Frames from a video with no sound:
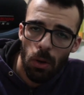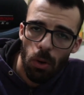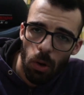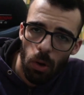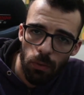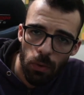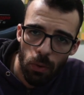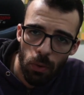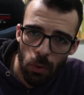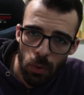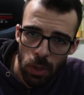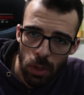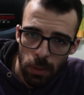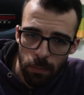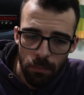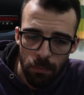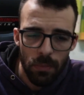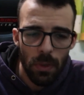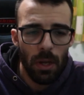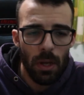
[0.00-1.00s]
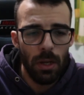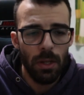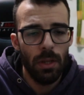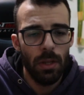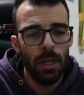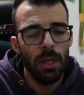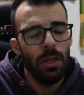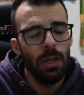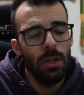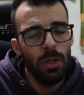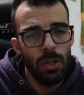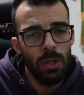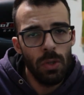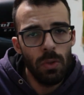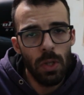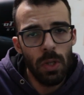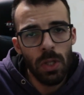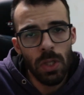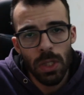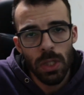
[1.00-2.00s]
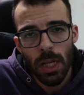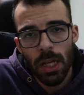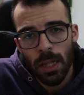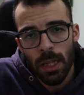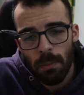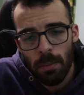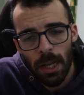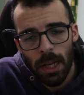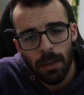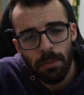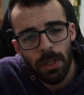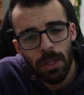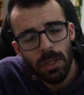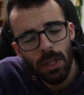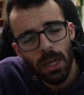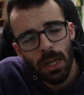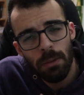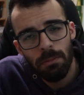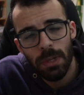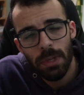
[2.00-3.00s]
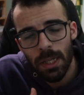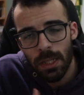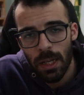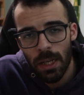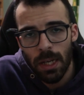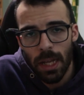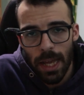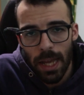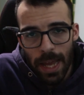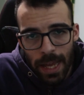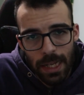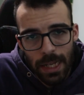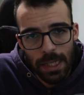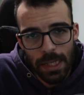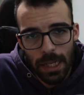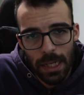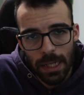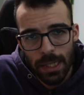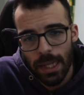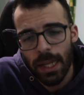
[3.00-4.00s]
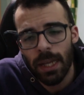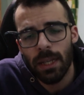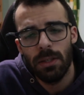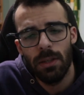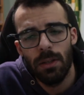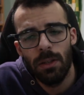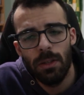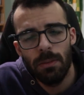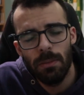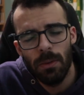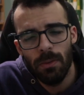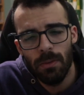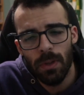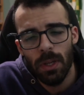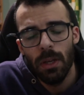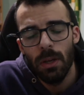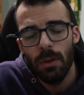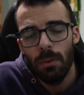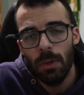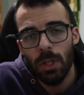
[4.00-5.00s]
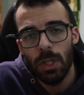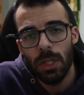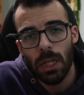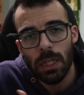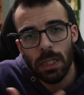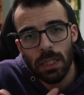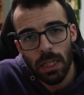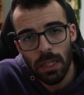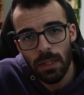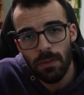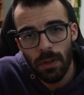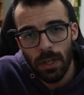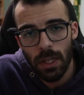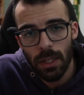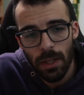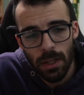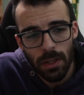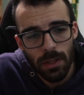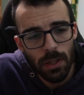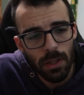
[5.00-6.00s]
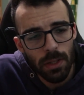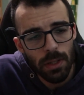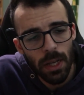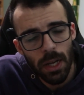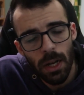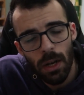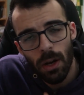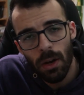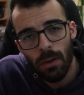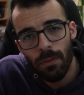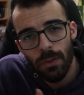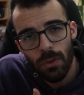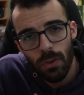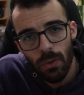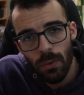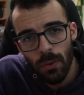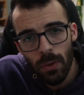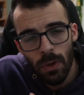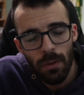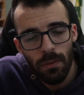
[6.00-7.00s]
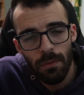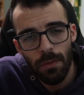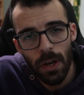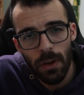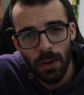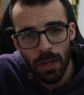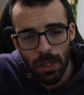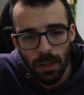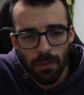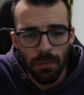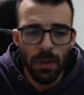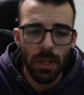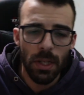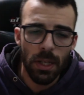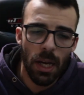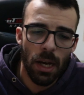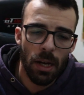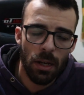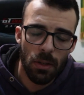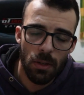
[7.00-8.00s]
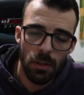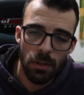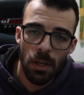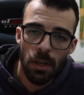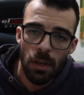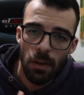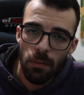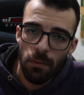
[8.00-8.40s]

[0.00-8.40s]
Overall, I think Judas and the Black Messiah is an excellent, excellent movie, which successfully tells the tale of two very different characters,